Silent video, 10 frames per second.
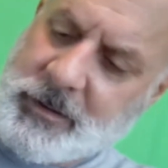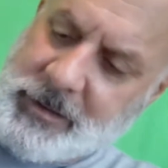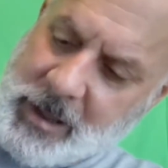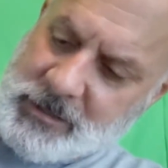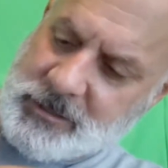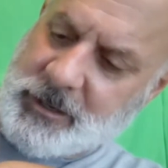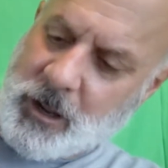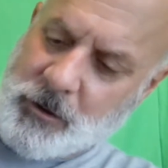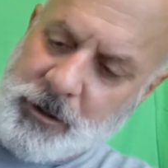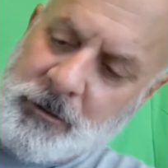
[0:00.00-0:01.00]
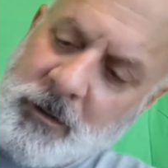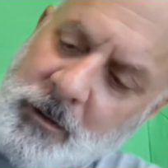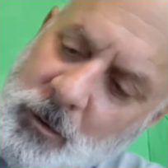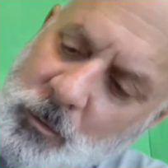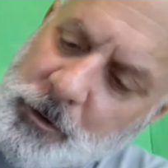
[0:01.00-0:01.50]
Yes, you know,
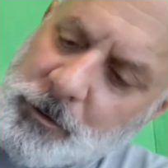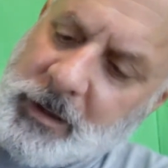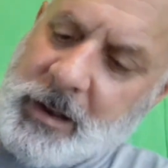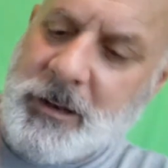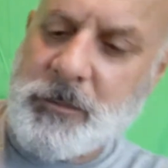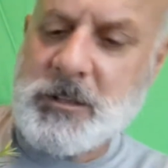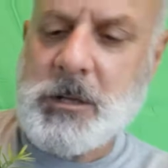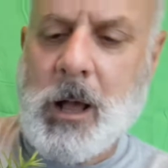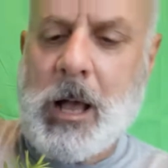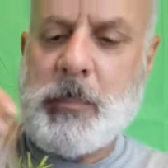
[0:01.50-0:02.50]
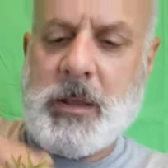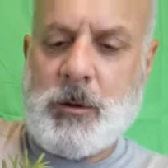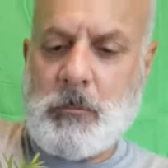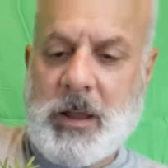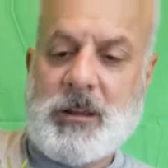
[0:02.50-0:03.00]
when you get into this hobby,
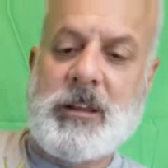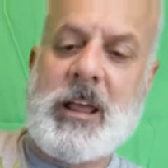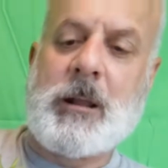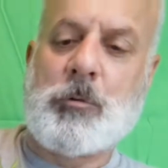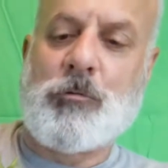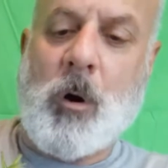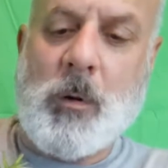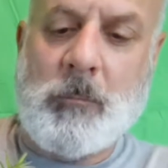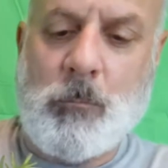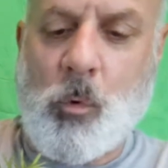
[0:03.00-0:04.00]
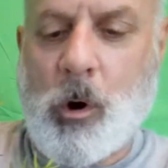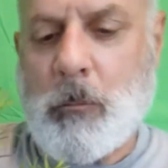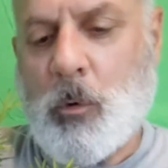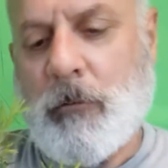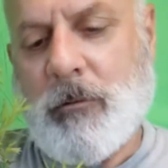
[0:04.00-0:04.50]
you end up growing more and
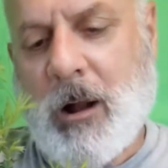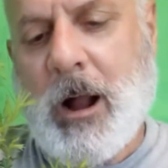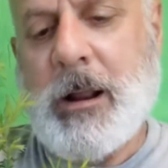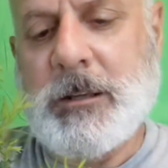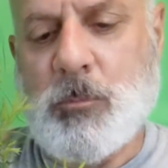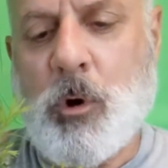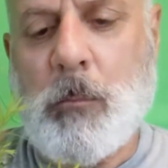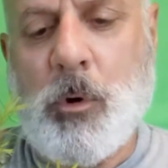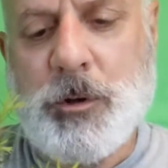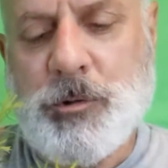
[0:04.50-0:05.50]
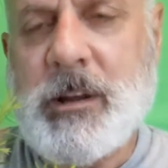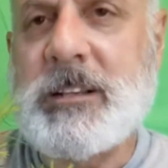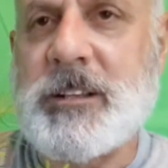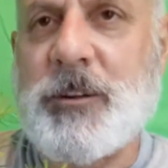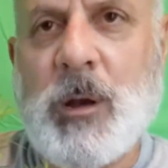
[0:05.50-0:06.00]
more varieties, more and more
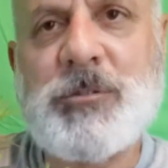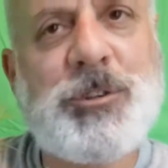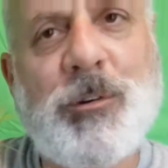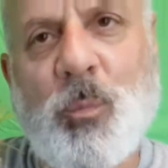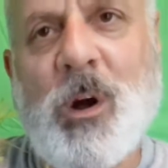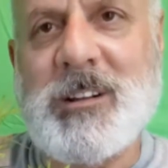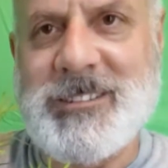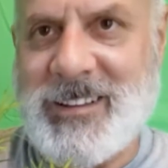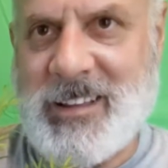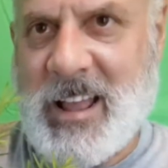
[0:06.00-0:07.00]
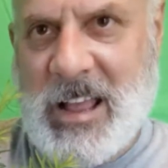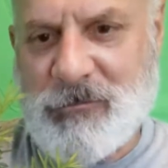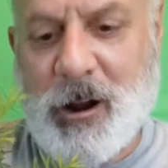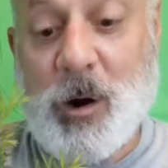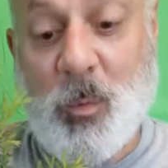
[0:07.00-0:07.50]
trees, and you have certain ones that, yeah,
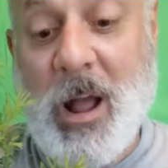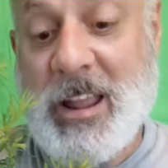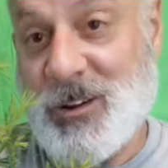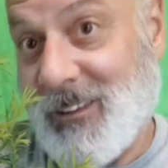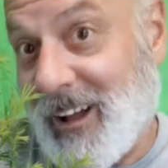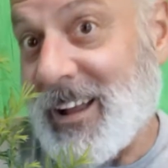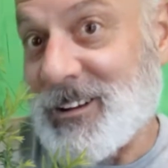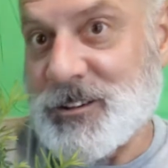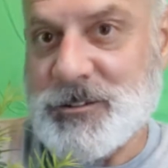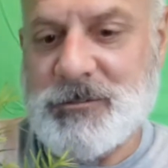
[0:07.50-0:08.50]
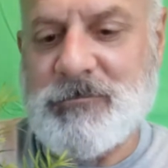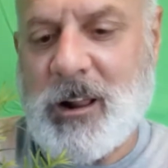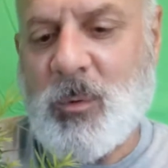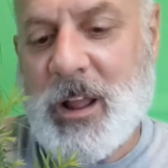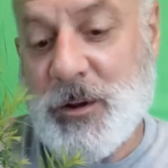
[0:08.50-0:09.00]
right away you like, because
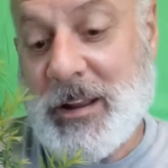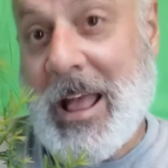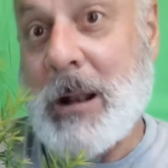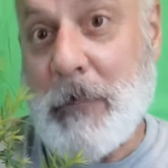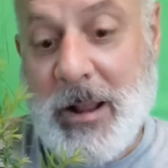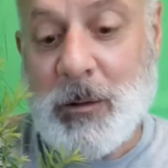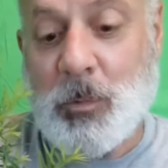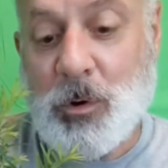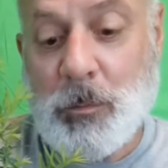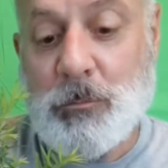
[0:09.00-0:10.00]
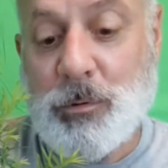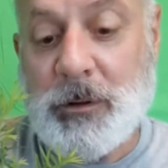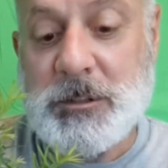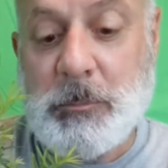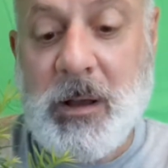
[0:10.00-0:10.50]
right away you can make them look
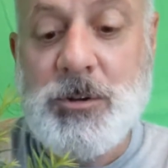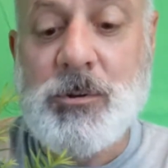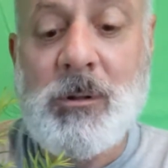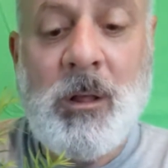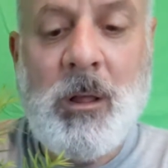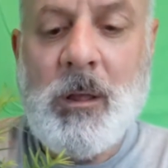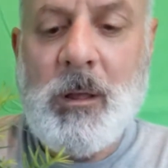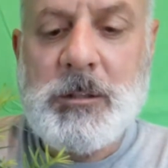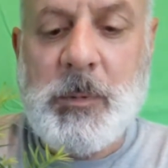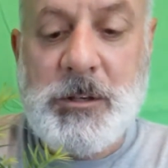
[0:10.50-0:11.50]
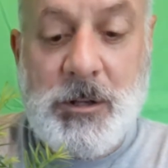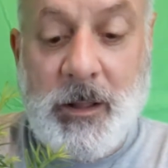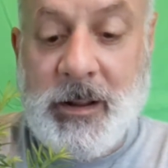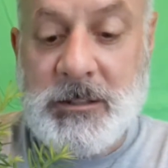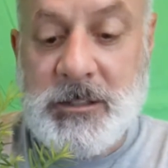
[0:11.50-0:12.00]
pretty special, especially,
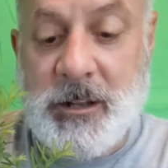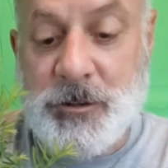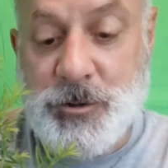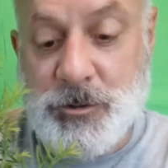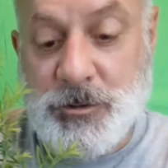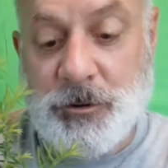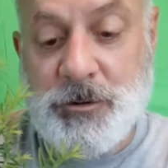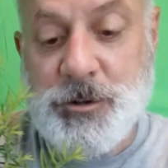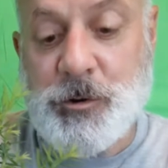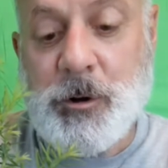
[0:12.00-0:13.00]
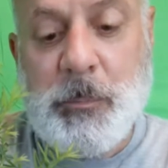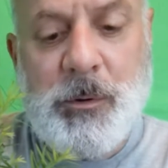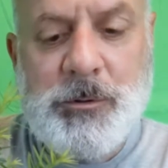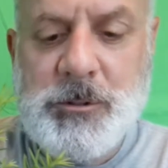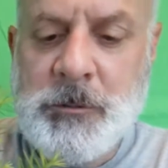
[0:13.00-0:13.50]
like I said, certain
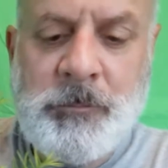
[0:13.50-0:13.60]
junipers.